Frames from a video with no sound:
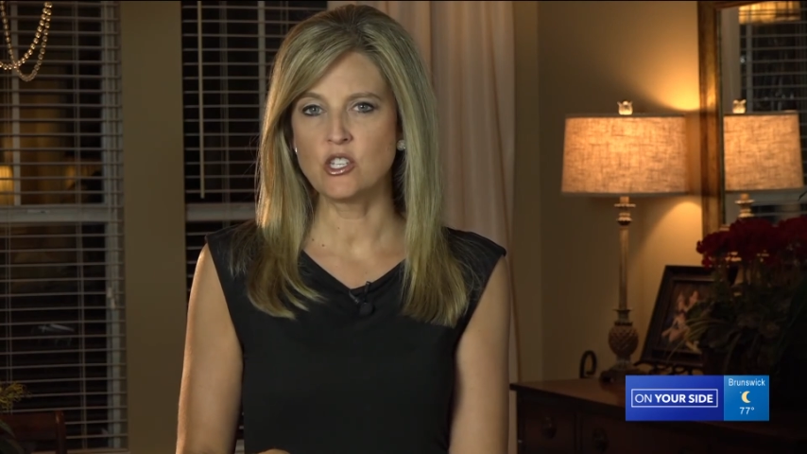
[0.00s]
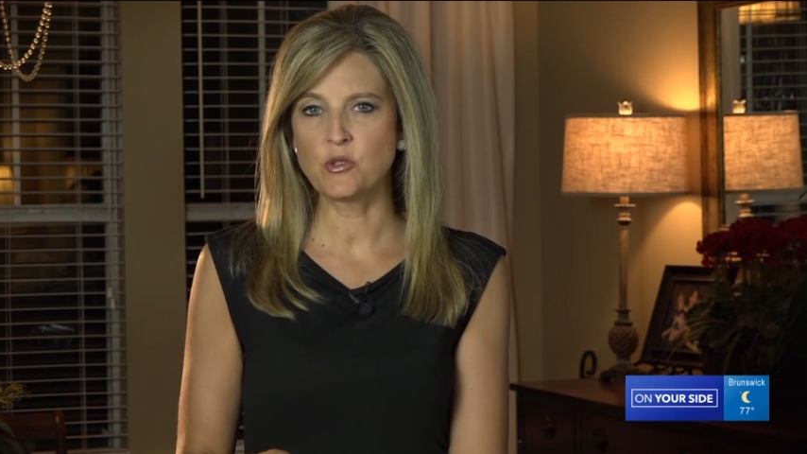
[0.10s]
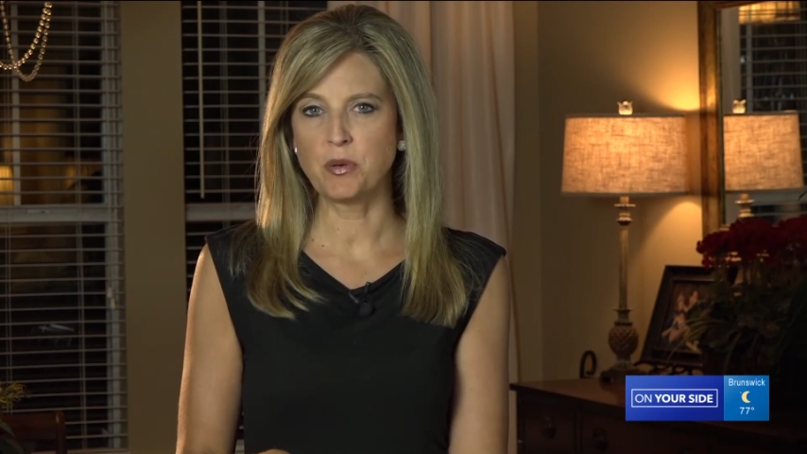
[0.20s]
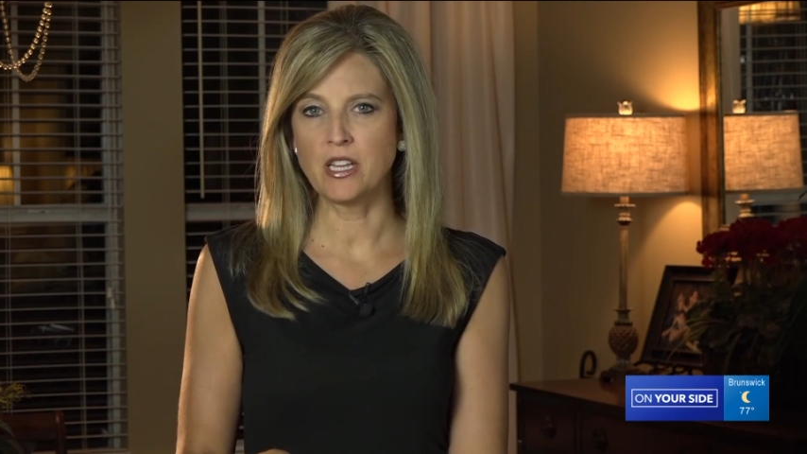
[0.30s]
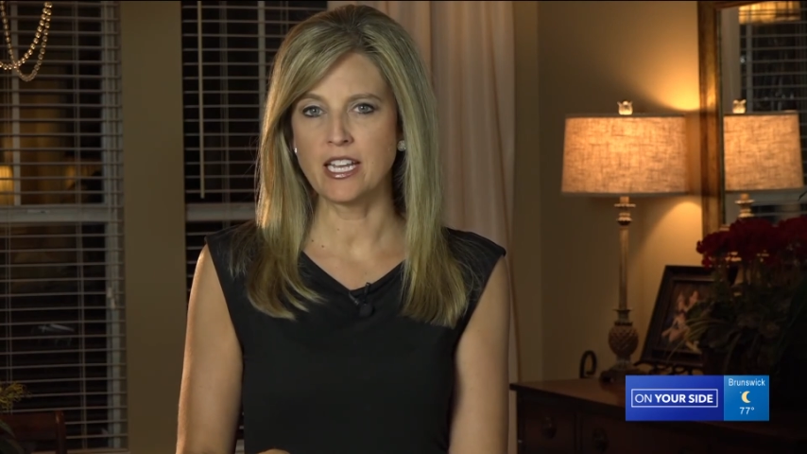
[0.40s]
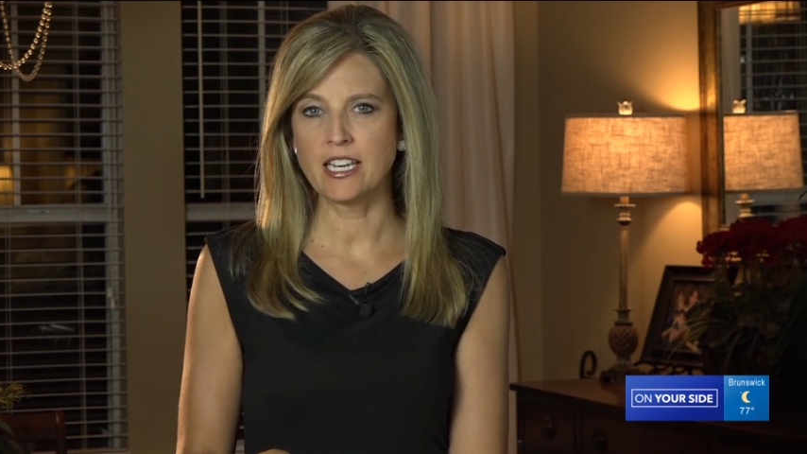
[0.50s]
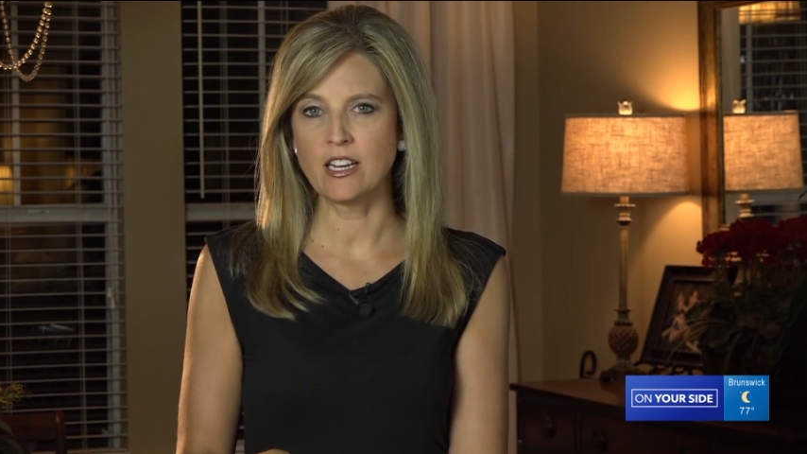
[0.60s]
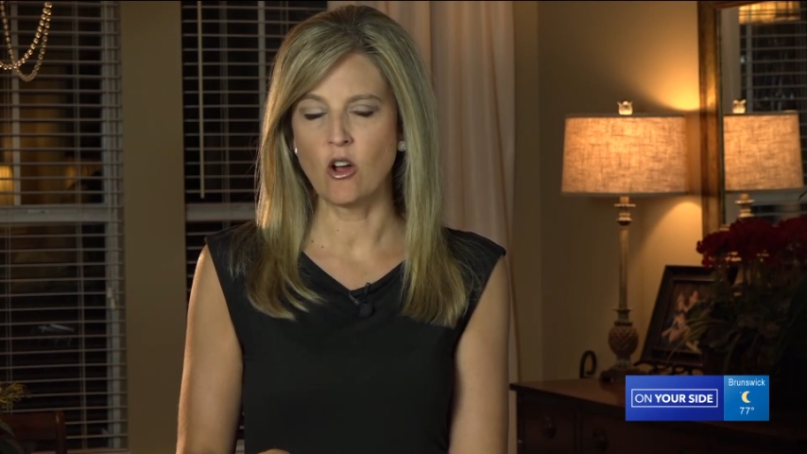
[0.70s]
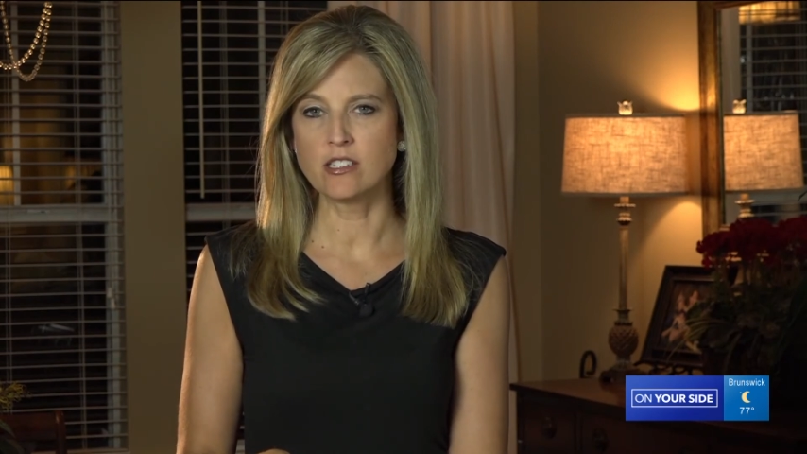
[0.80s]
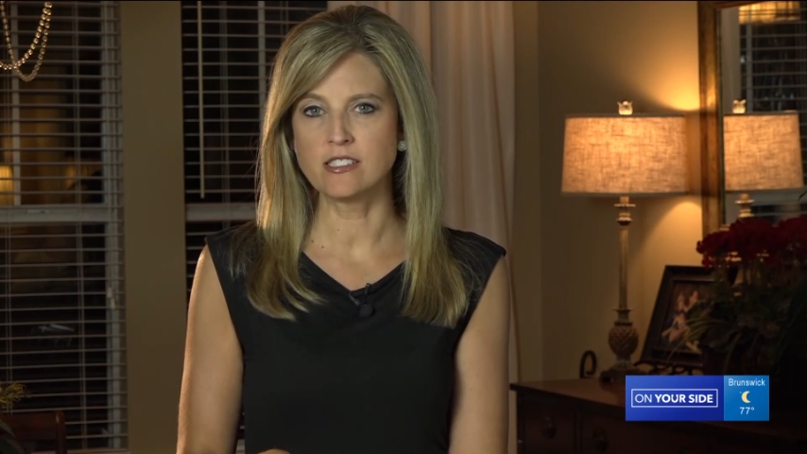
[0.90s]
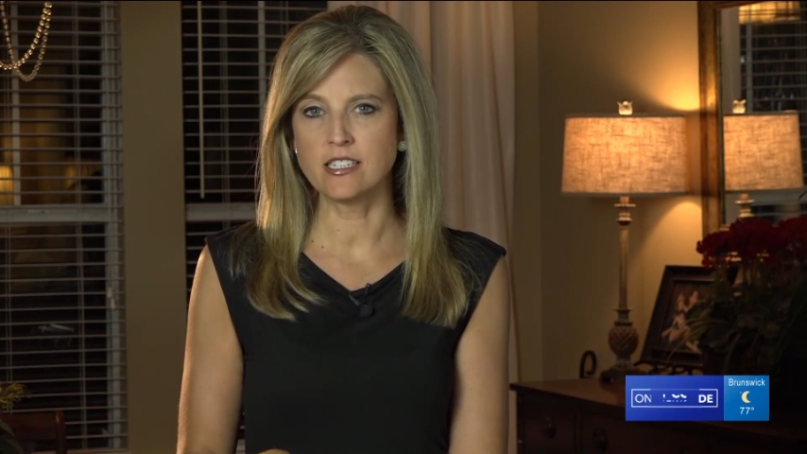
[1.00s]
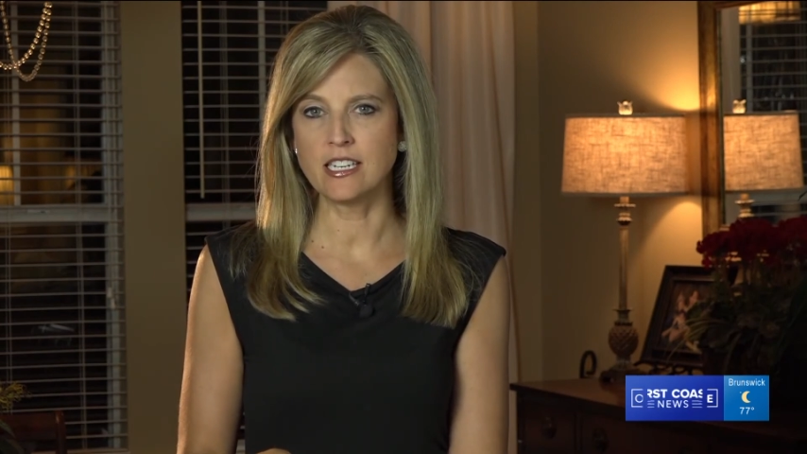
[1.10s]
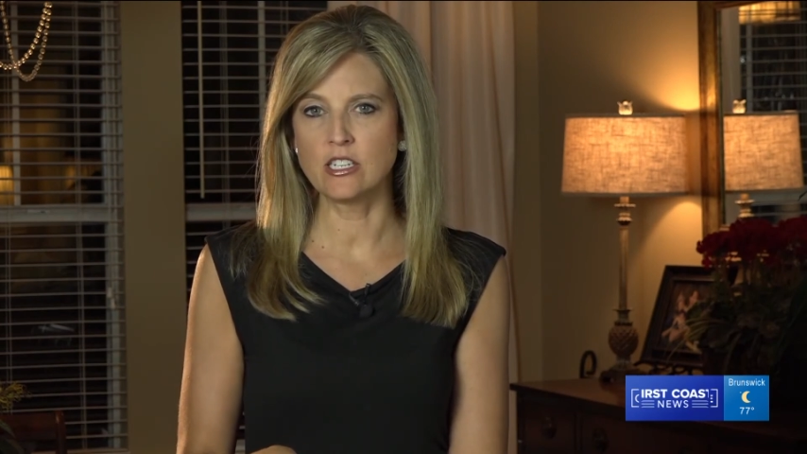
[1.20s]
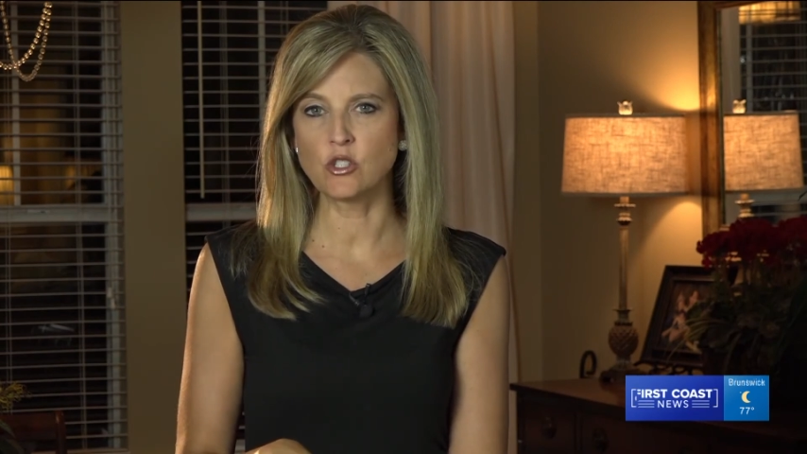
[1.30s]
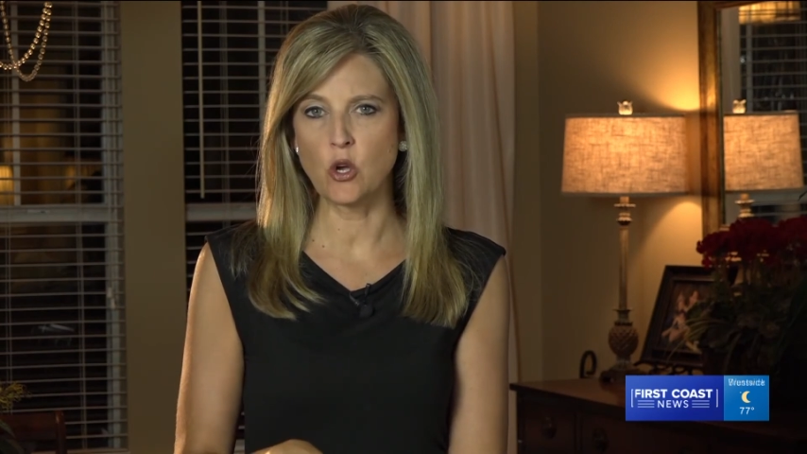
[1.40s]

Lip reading: is planning on sending his